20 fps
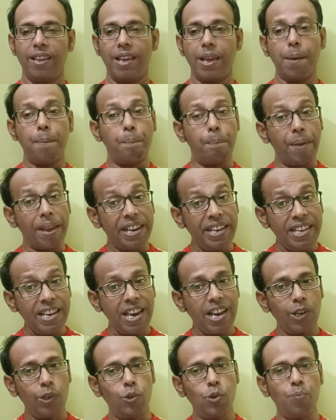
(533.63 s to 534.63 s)
a
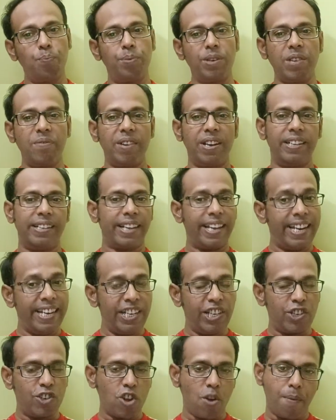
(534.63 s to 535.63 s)
barrier to prevent
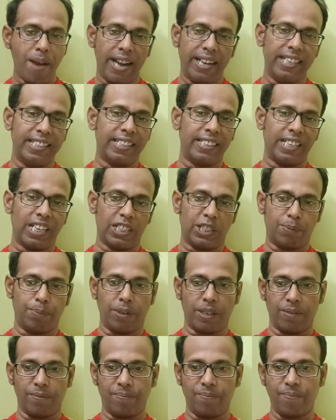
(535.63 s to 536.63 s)
entry of additional
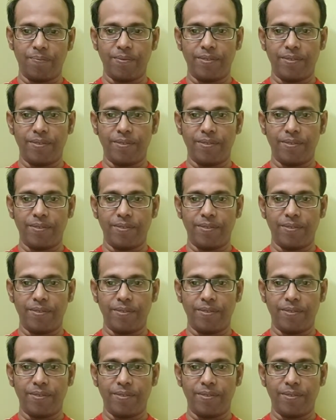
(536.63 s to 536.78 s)
sperm.